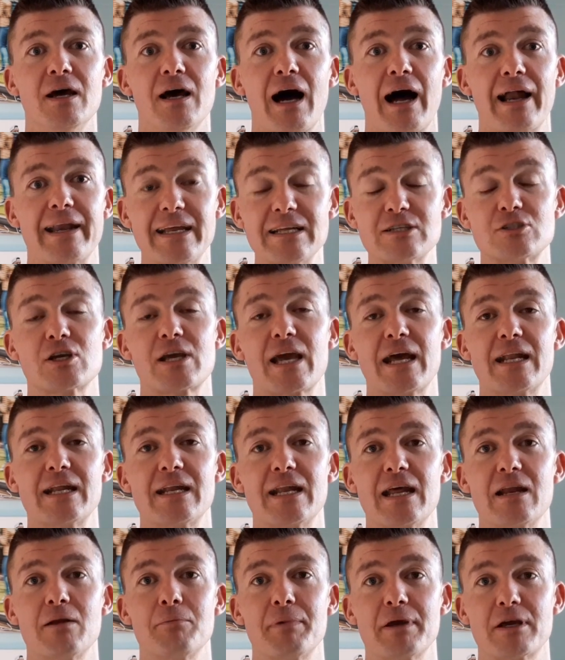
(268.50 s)
I need to get
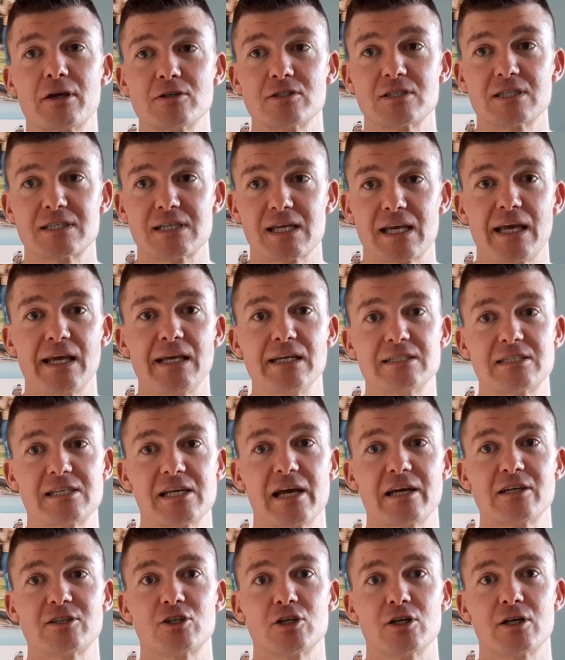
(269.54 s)
it in because it's a key
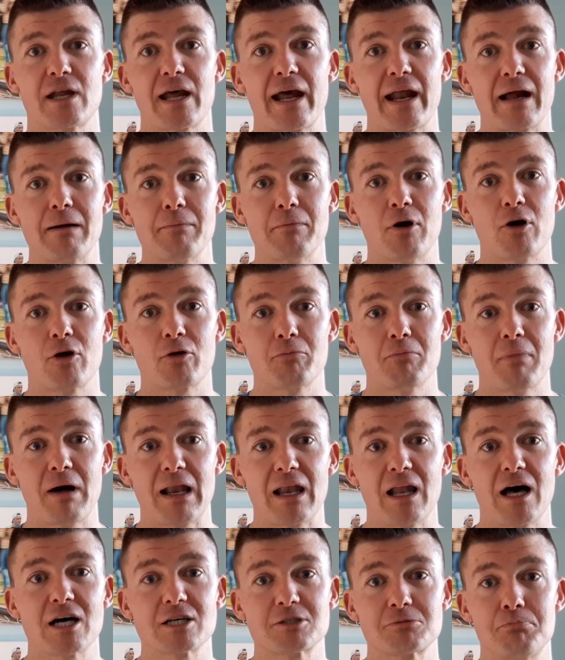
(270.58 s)
session and I'm on my
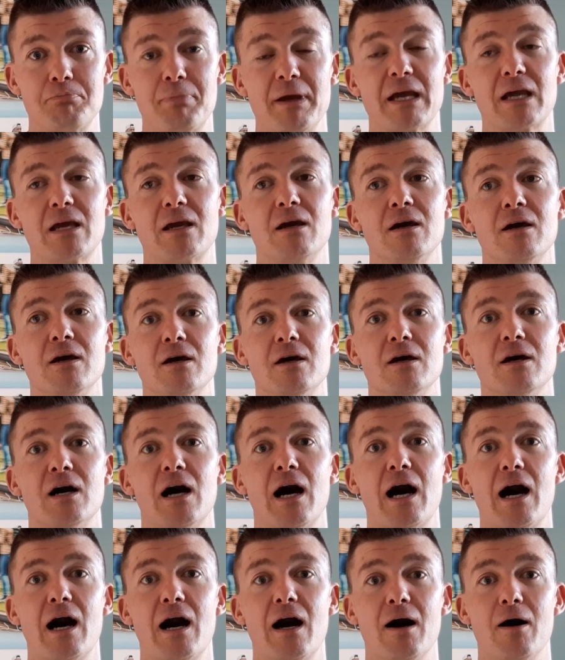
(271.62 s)
last big
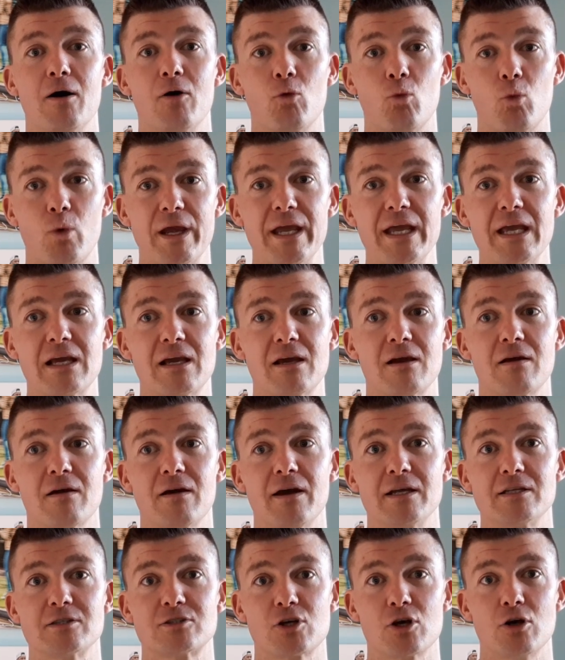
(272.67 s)
week
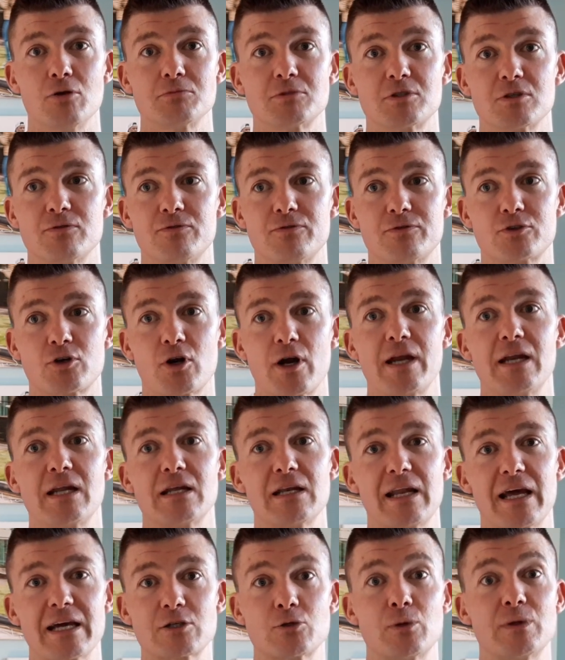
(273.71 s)
in terms of
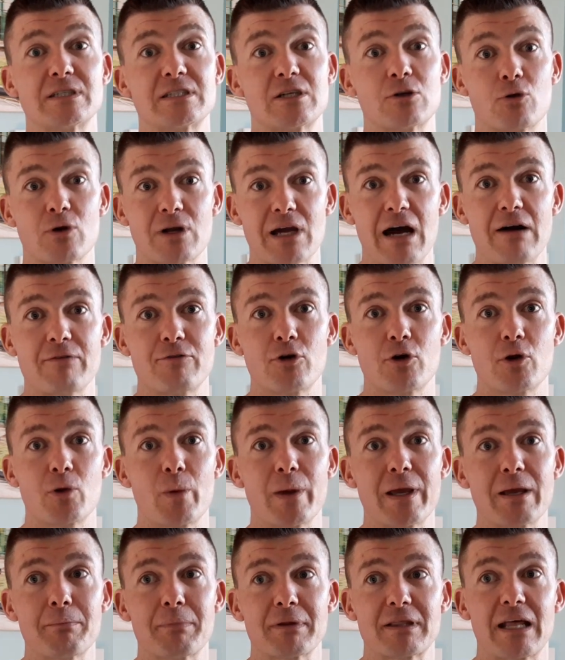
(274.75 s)
training. Next week's a recovery
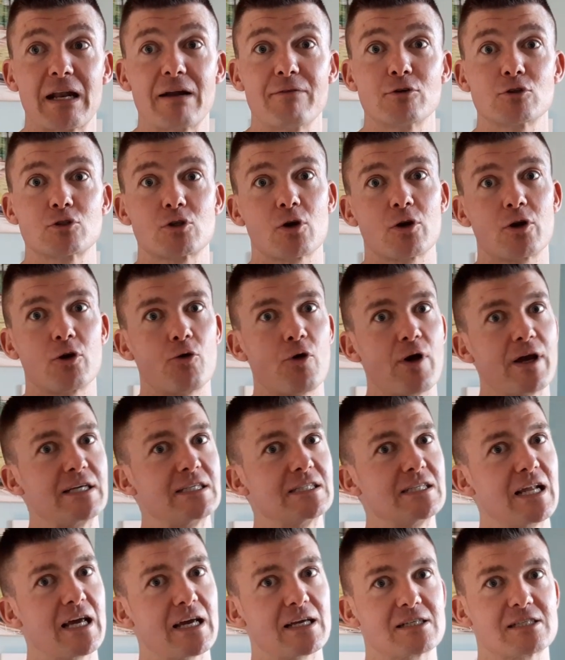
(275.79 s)
week, but then I've also got a
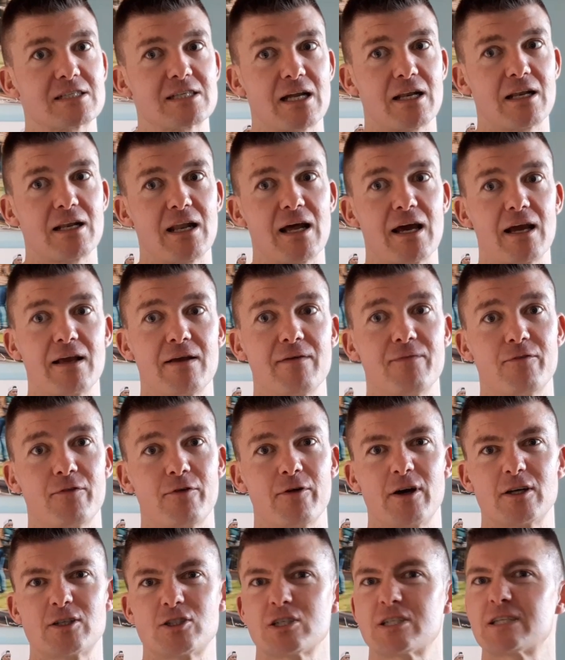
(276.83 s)
race next Sunday
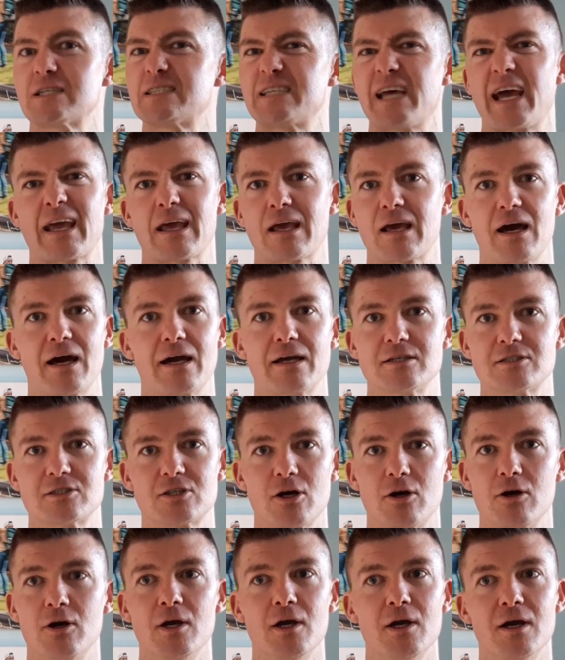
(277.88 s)
for just 10K.
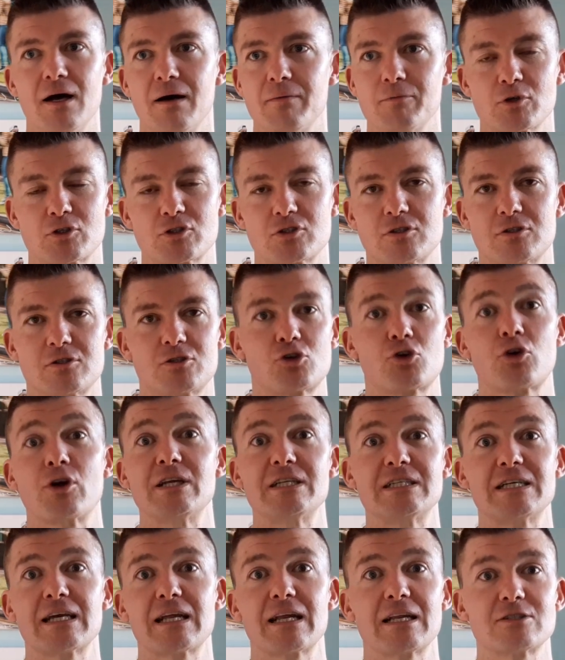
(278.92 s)
So I'm not
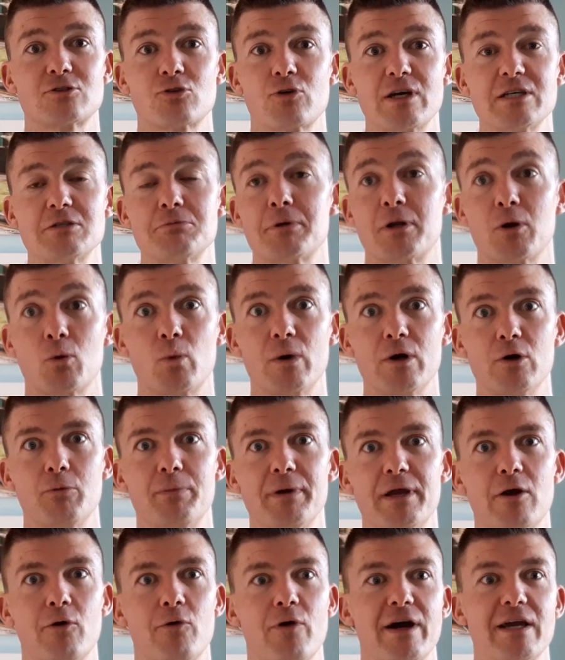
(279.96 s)
treating it as a race, but it will
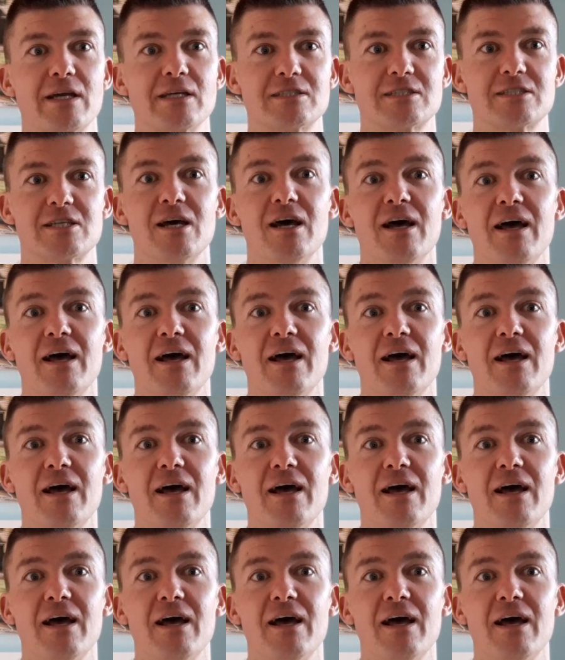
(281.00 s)
be a race.